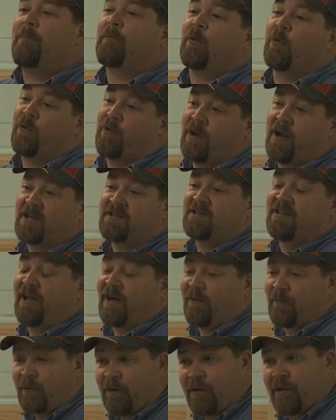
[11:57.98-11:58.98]

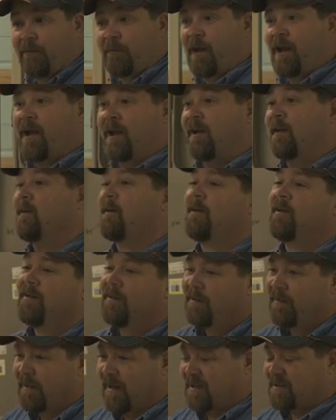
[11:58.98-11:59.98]
procrastinate really bad.
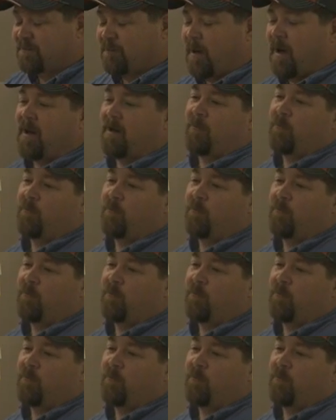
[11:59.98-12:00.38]
That's my